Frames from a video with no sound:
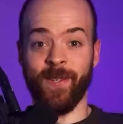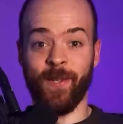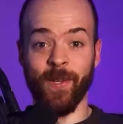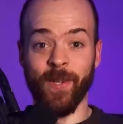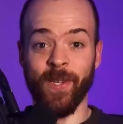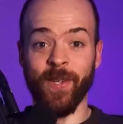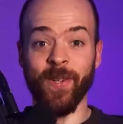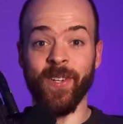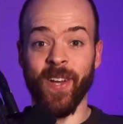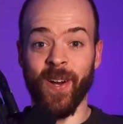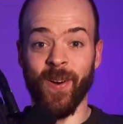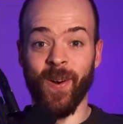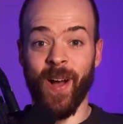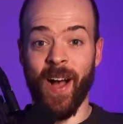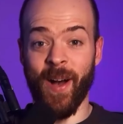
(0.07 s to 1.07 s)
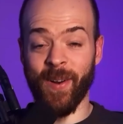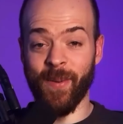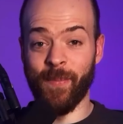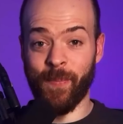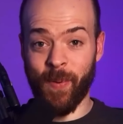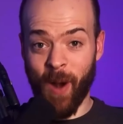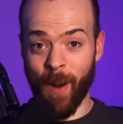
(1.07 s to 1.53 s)
Do you know how
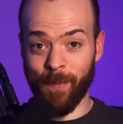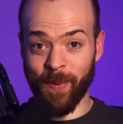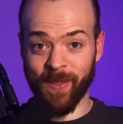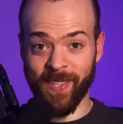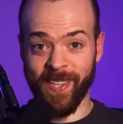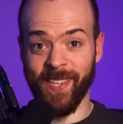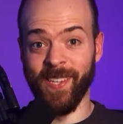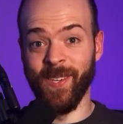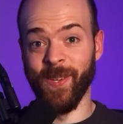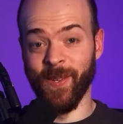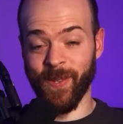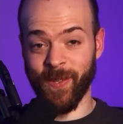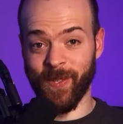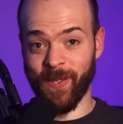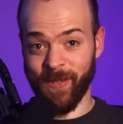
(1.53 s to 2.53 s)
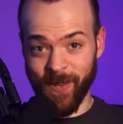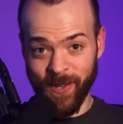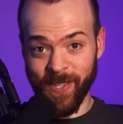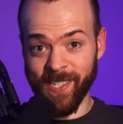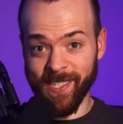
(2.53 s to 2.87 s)
to properly use your